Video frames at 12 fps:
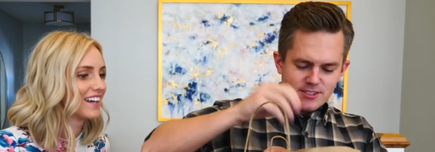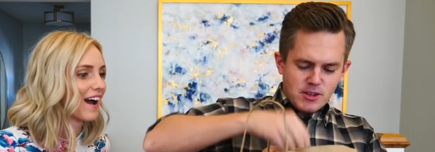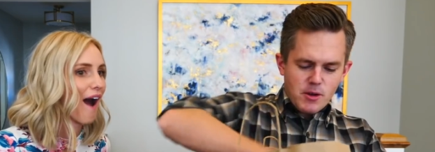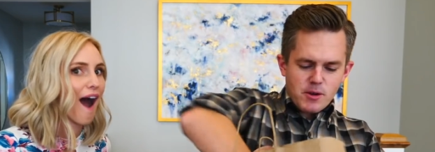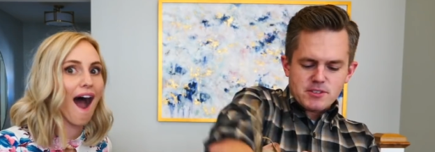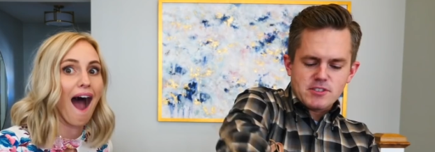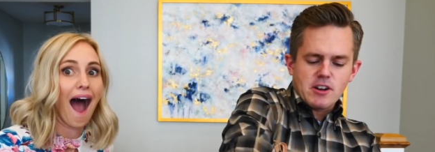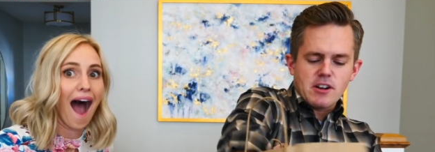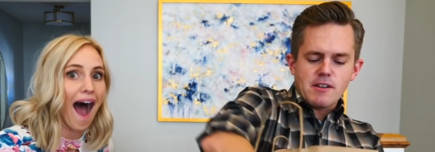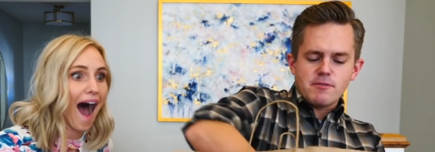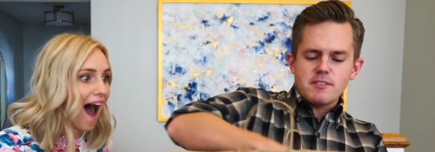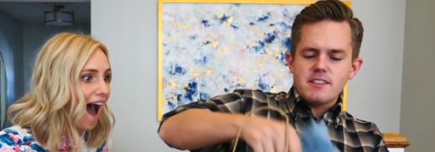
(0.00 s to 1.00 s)
Speaker 1: So
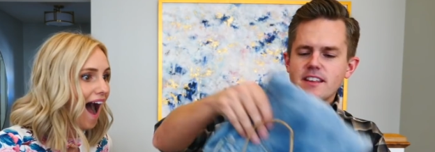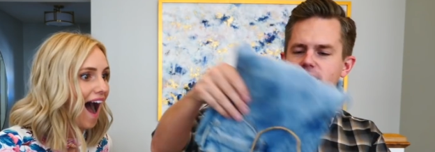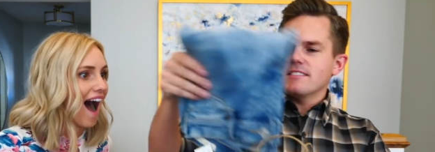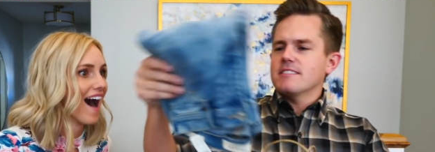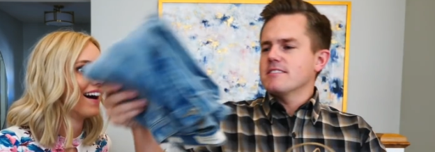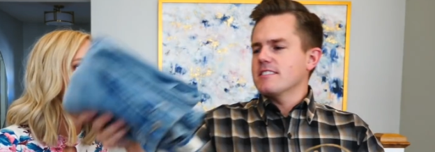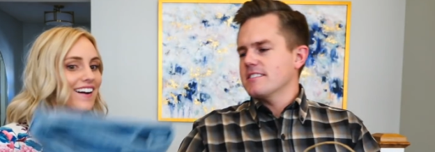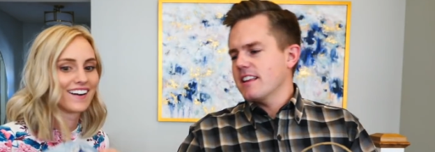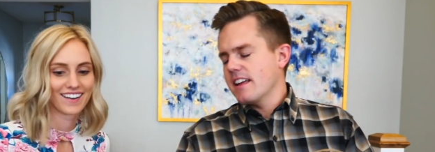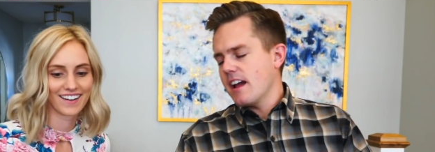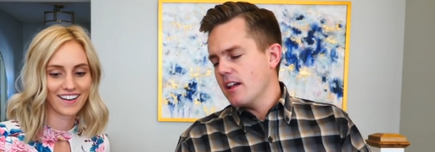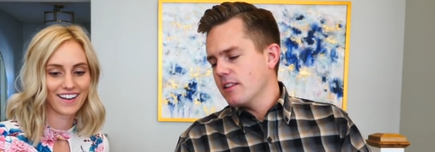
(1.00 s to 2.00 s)
start off with this, just
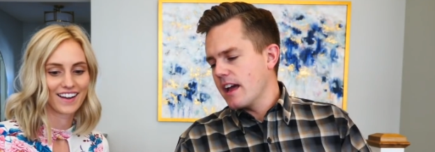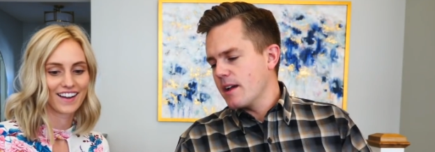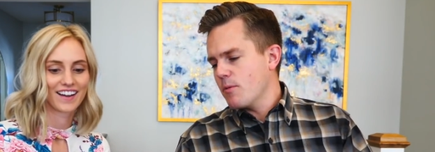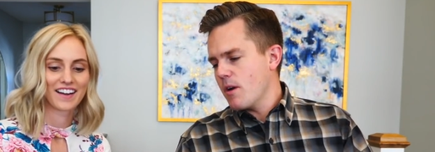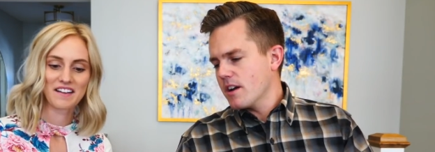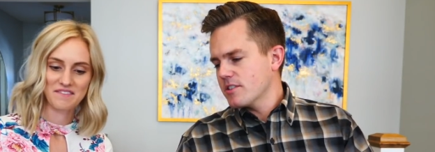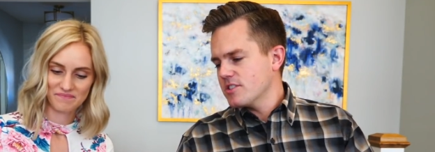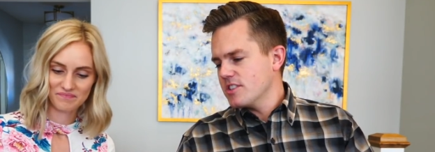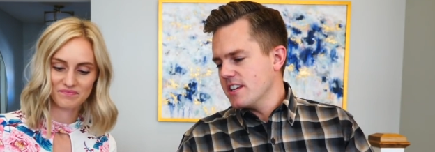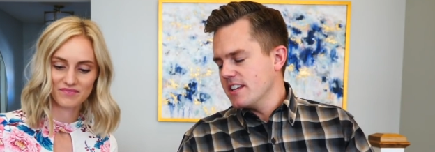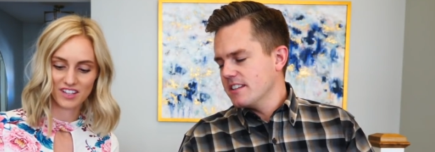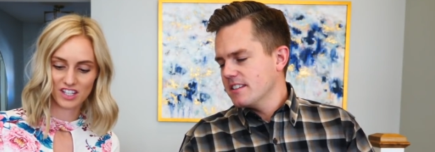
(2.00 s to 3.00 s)
like a light
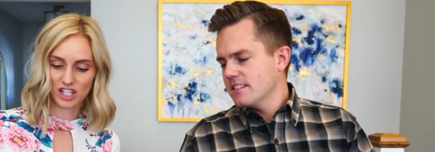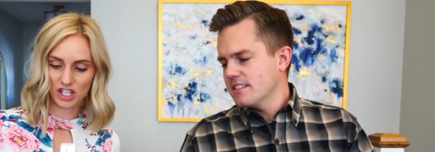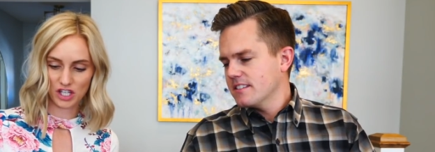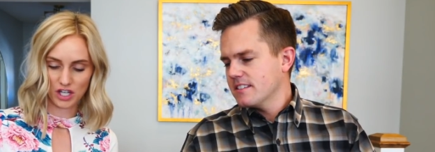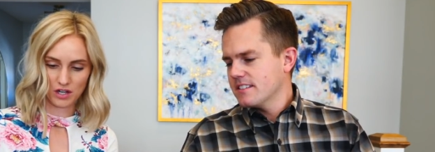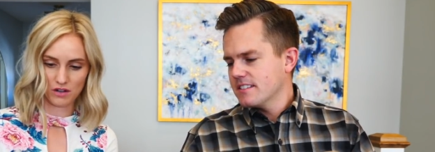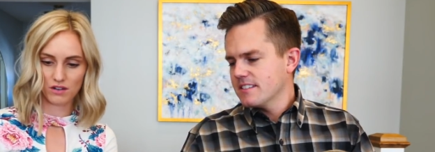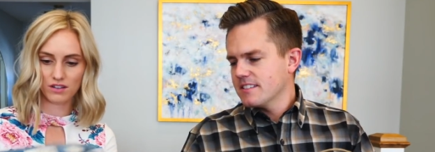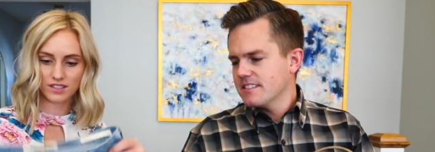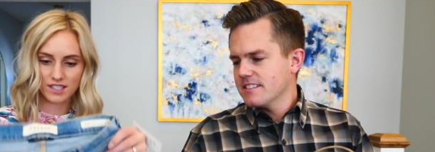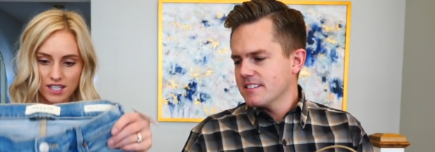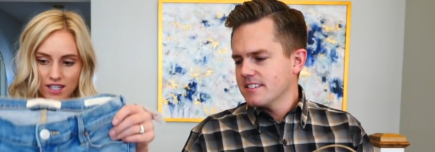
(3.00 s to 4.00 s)
wash jean.
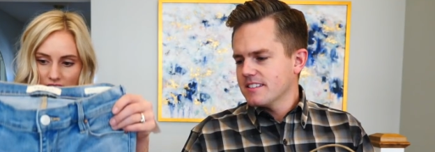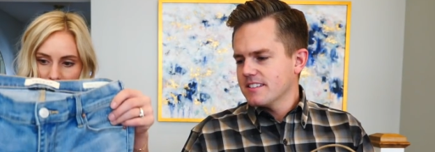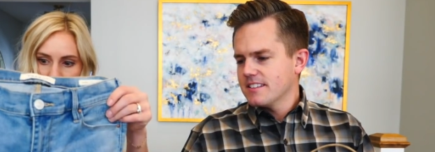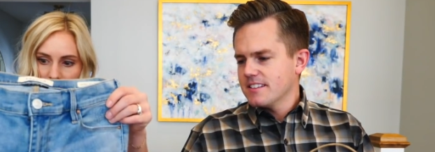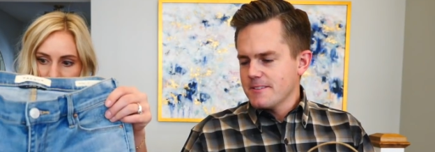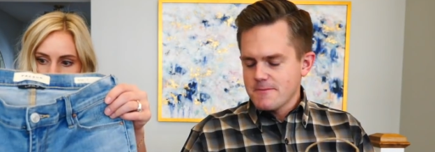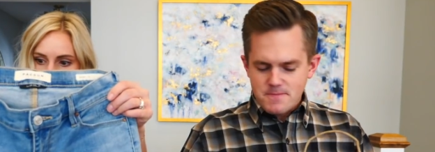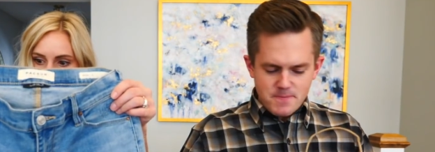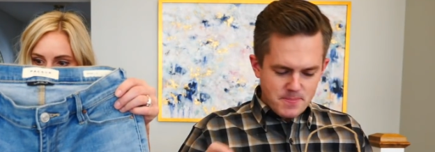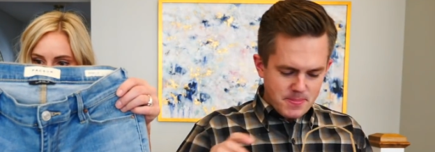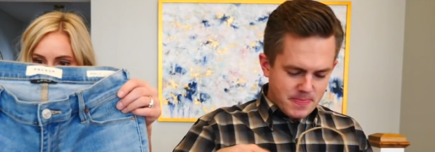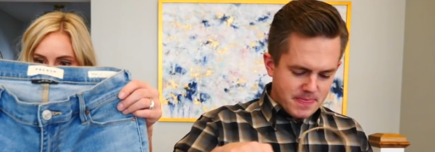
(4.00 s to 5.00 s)
Speaker 2: Cute,
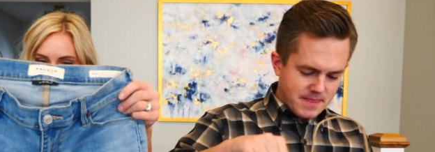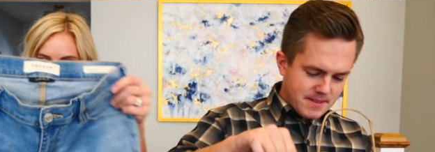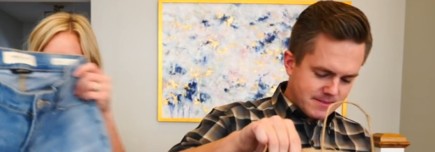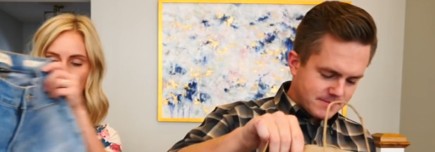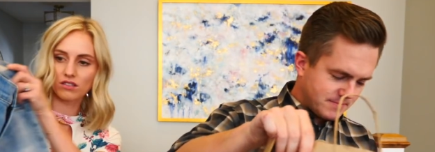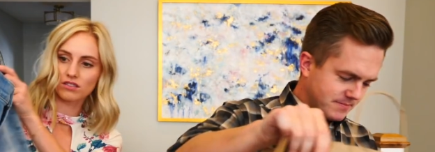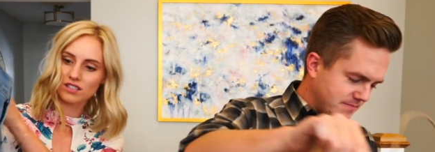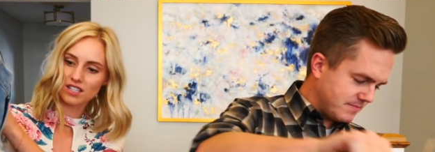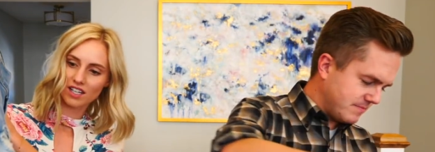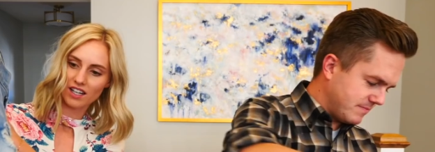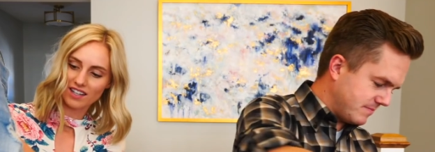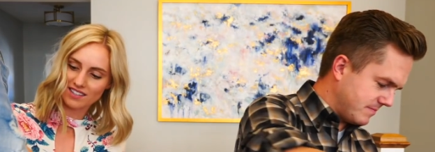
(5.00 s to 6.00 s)
cute.
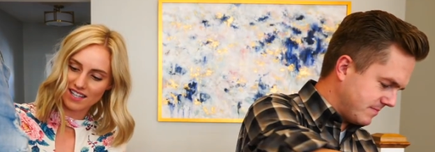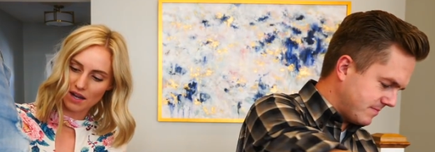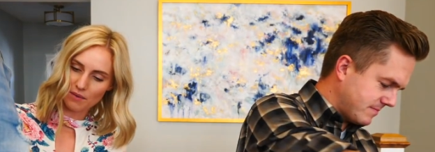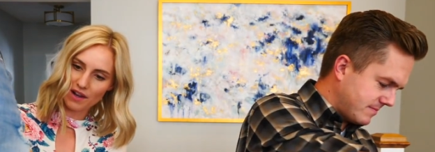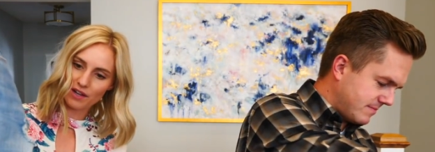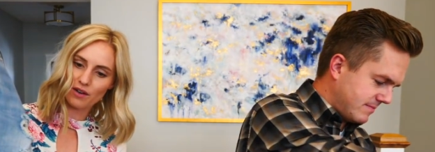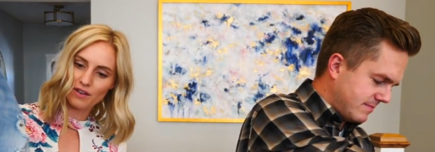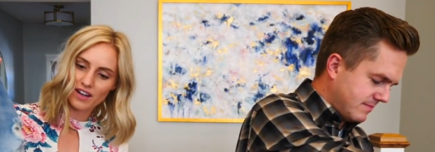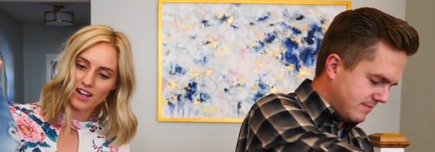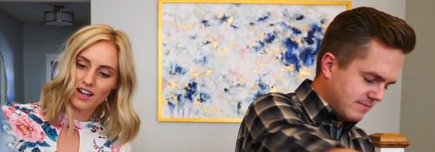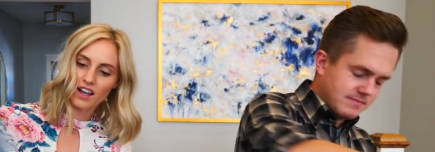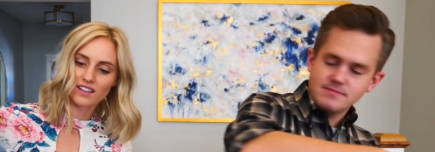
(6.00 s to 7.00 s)
Is that why you,
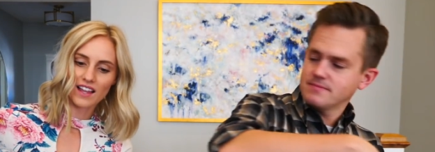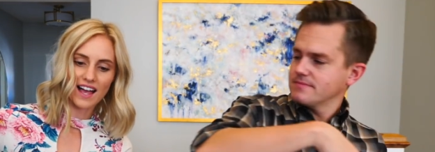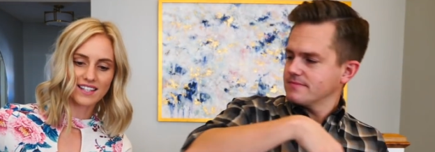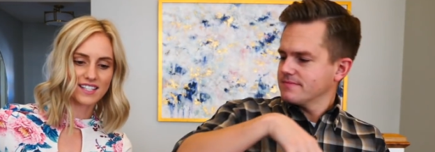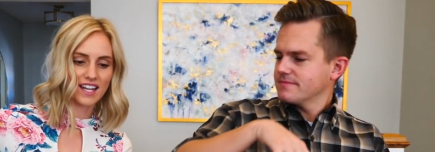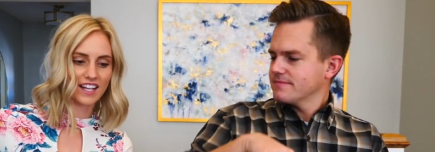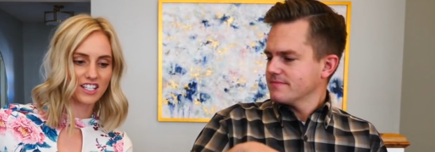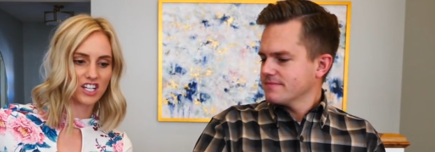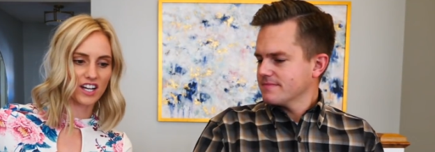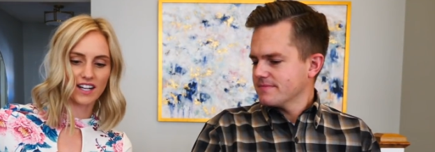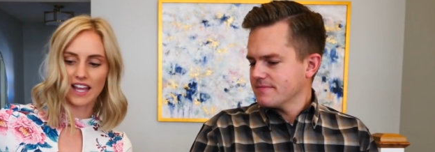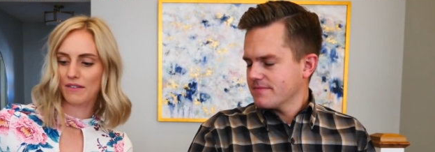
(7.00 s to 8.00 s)
last night
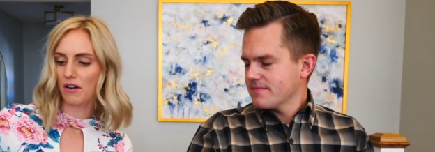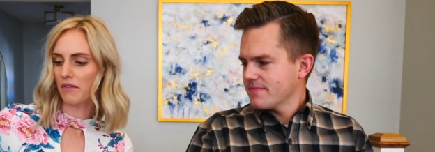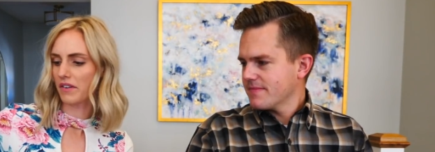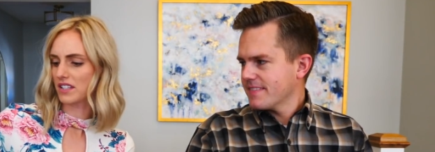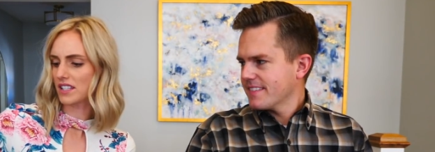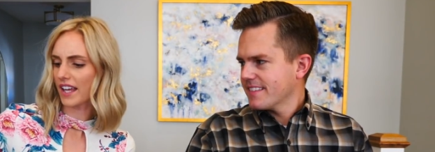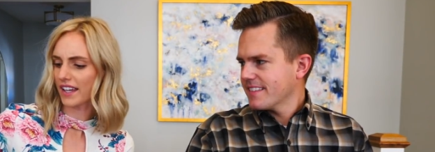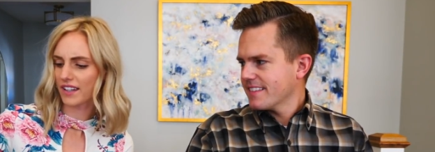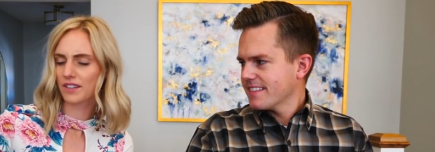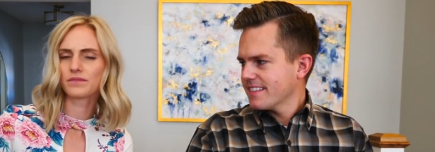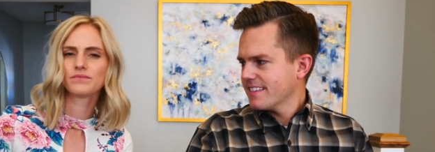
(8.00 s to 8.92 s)
Jared came home, he's like,